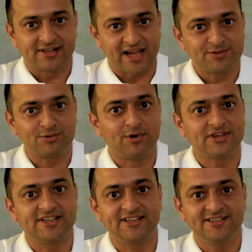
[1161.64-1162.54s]
Thanks for
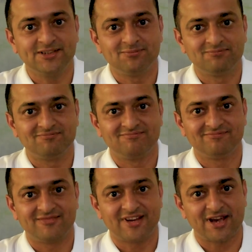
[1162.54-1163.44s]
watching.
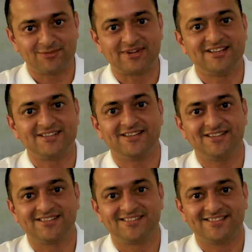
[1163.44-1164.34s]
Have a nice day.